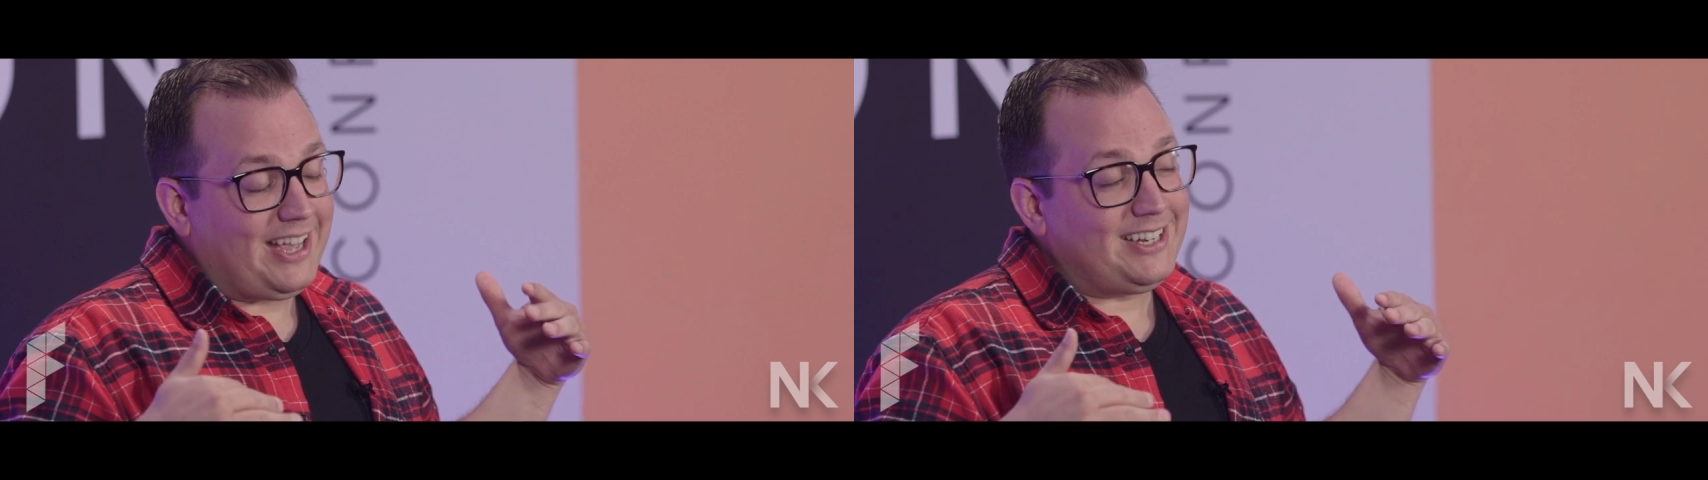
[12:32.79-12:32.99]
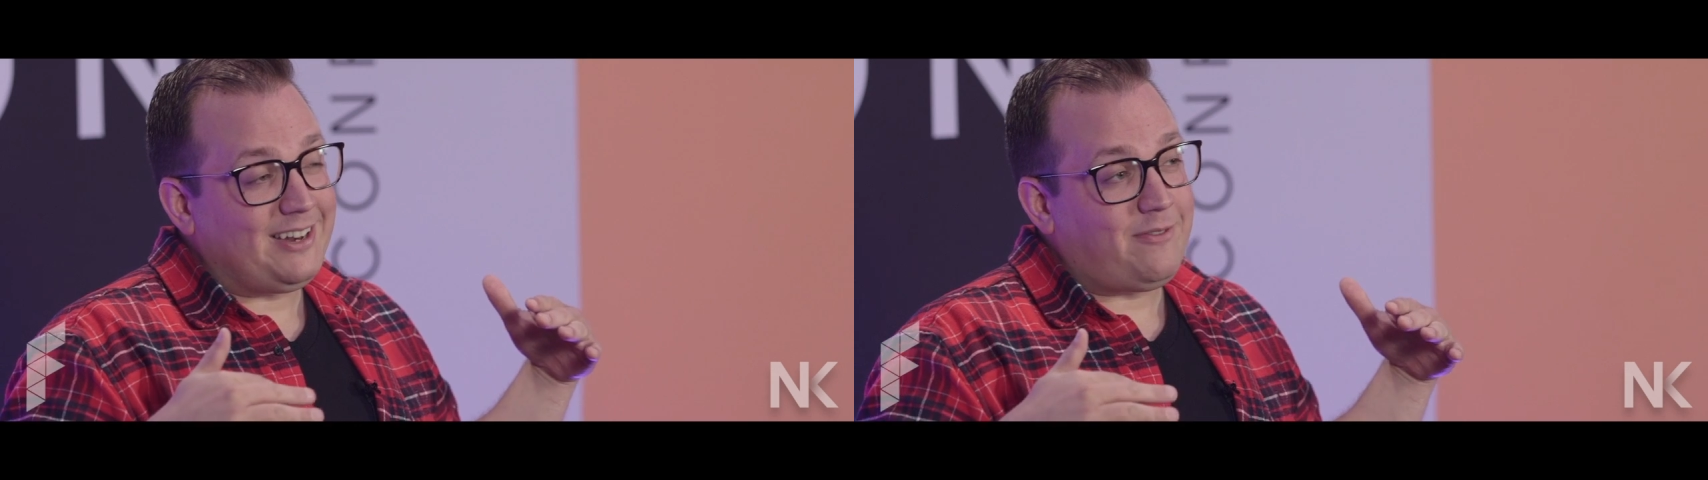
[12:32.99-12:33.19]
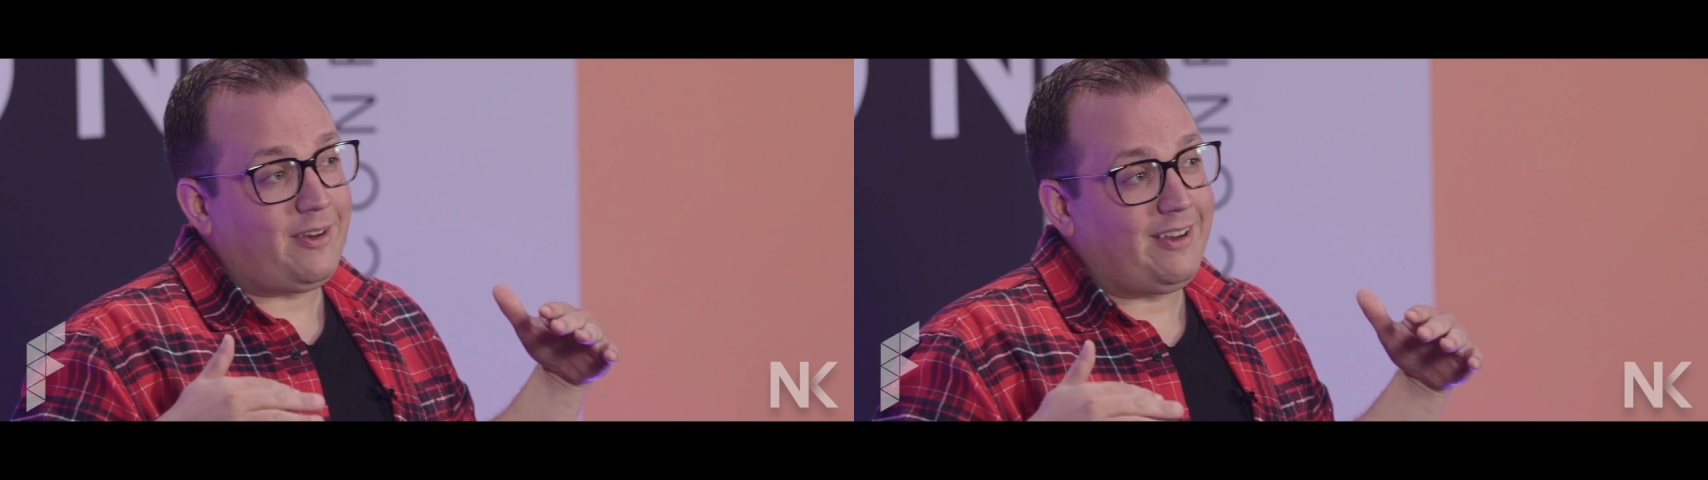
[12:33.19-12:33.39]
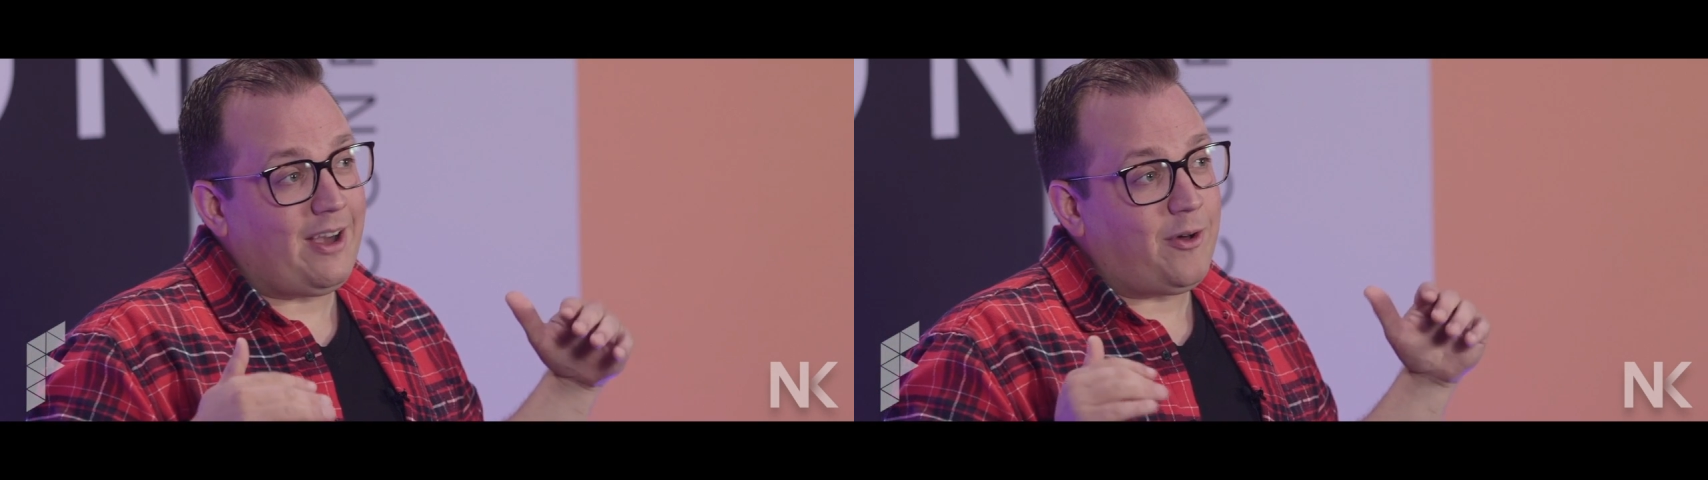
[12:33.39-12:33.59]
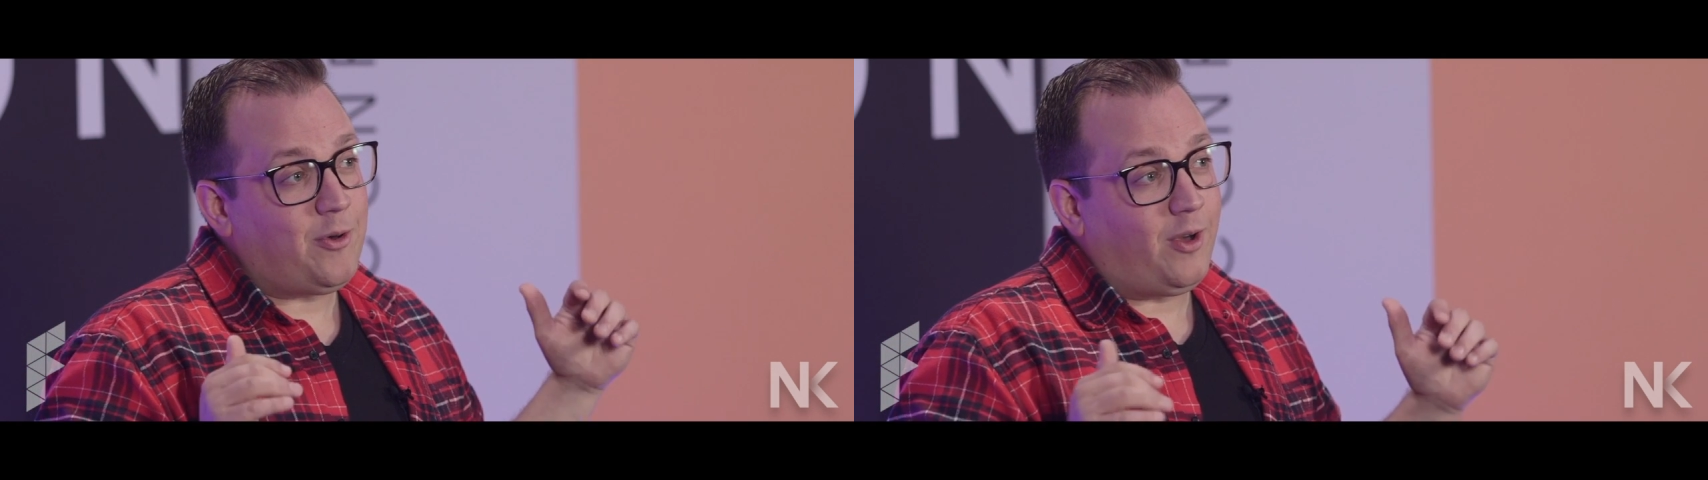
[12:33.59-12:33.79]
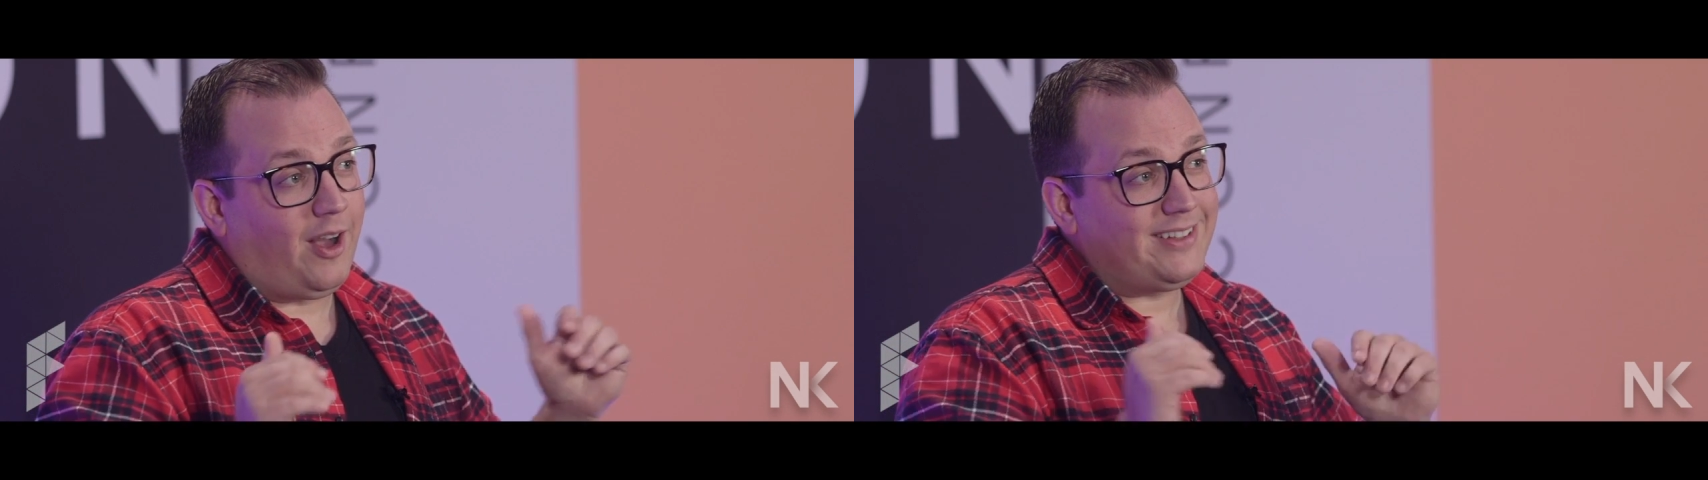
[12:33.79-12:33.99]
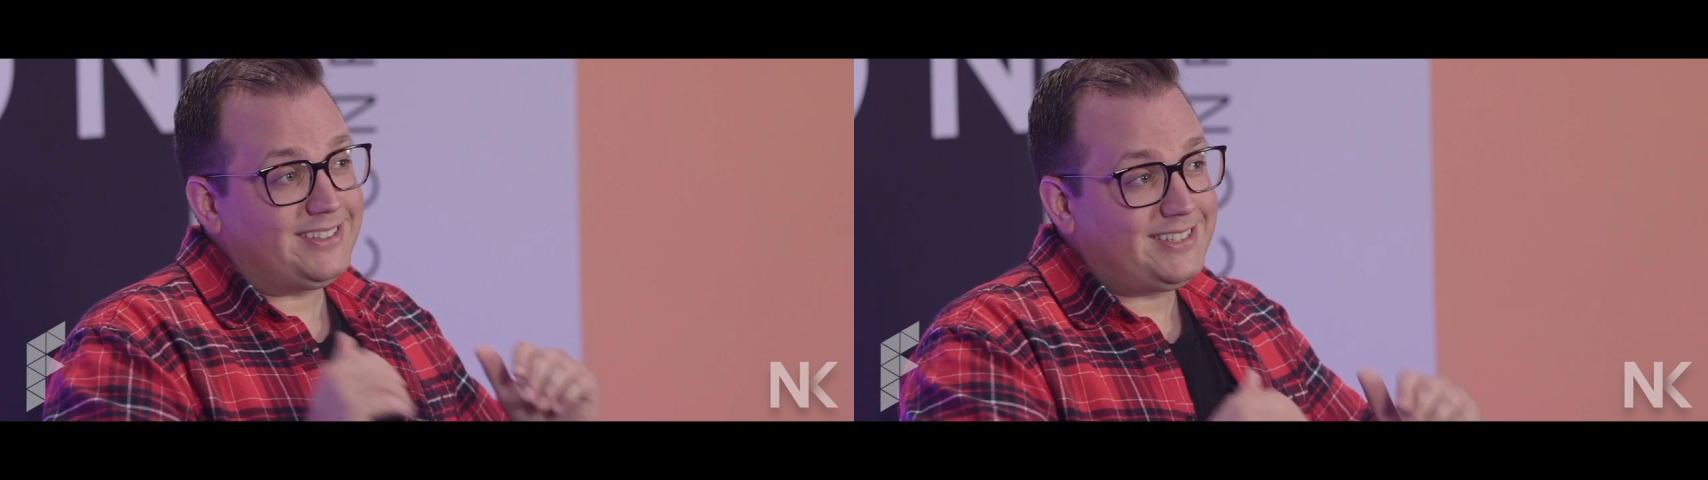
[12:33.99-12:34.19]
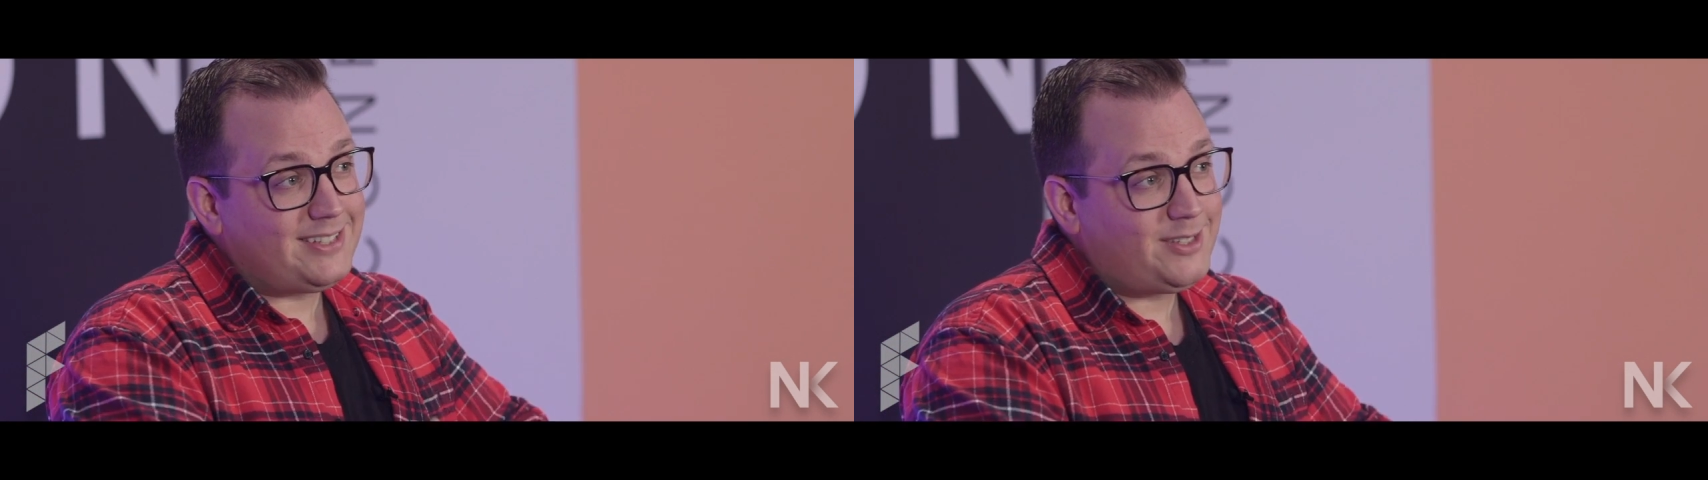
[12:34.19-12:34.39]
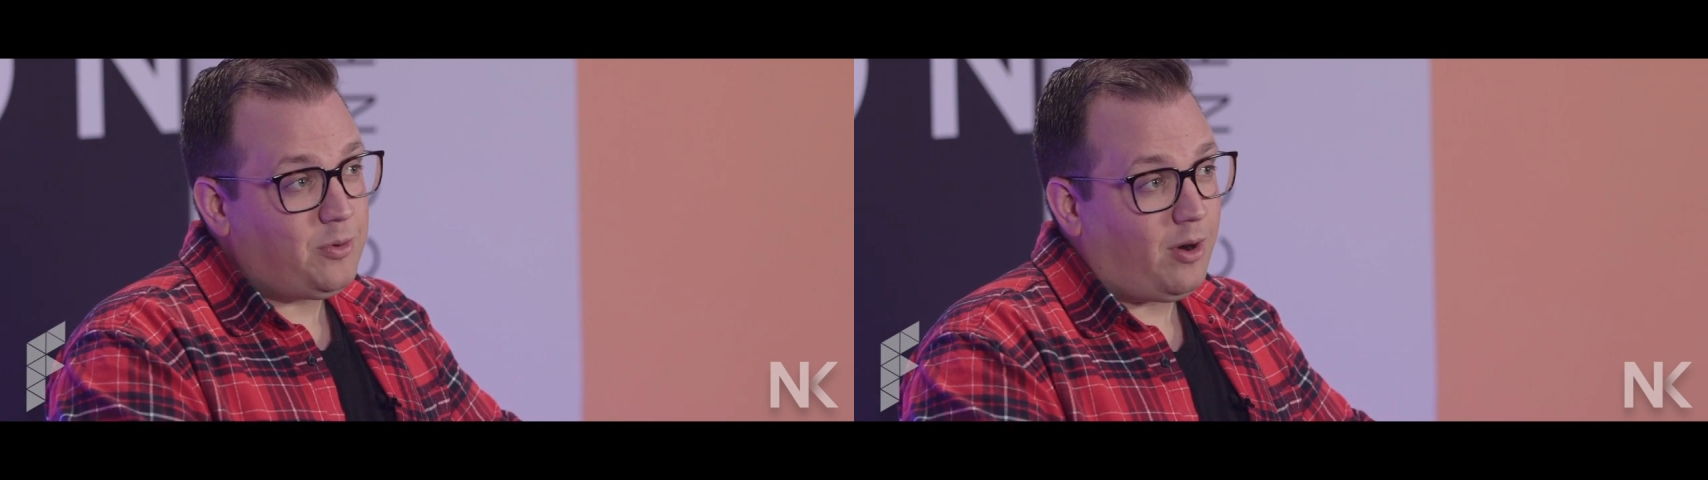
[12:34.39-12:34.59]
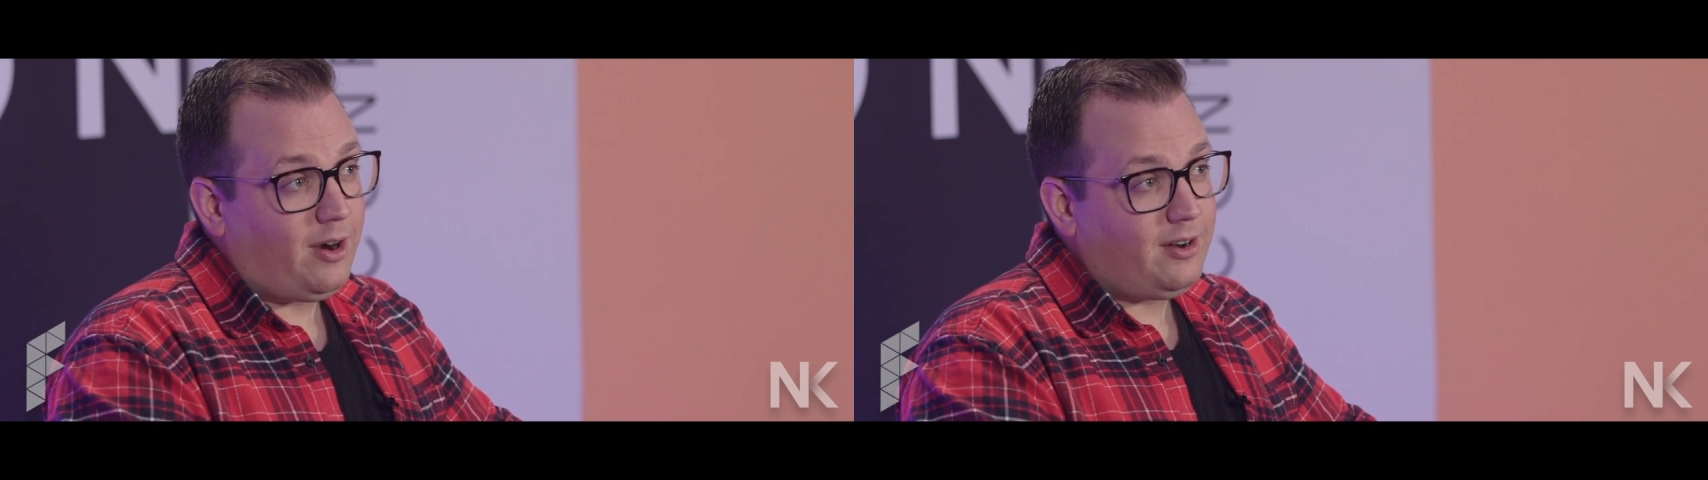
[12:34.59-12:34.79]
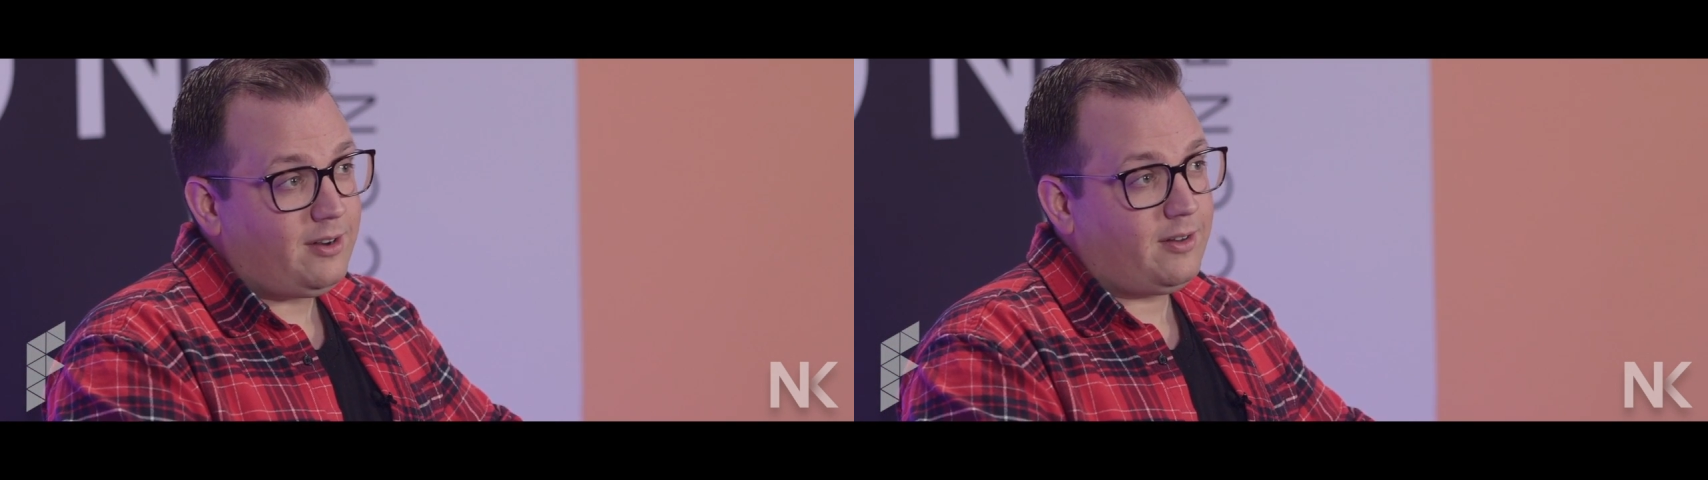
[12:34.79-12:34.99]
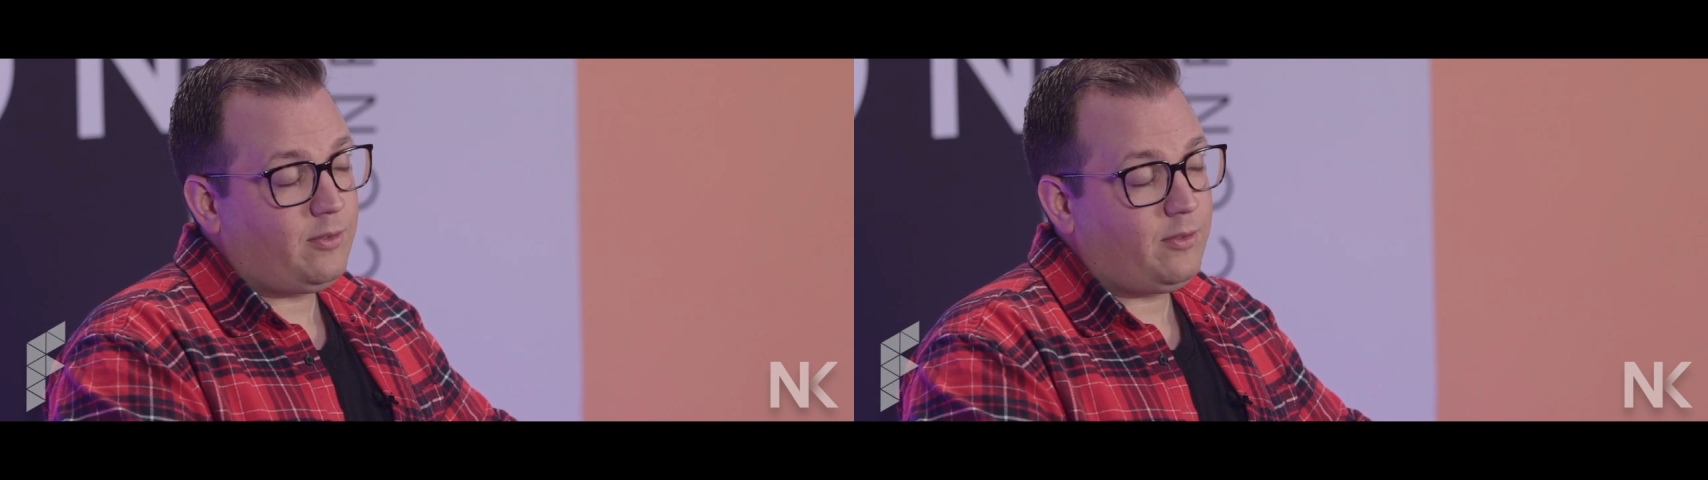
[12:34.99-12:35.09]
in and figuring out who God says you are